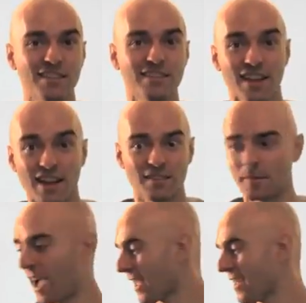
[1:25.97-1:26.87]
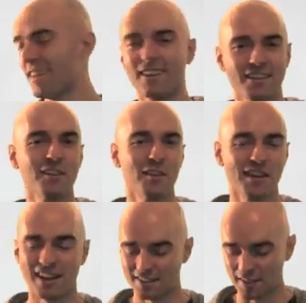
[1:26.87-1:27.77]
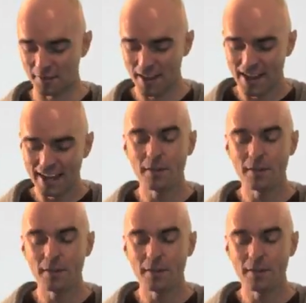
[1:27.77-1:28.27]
he's an awesome guy, that kind of stuff.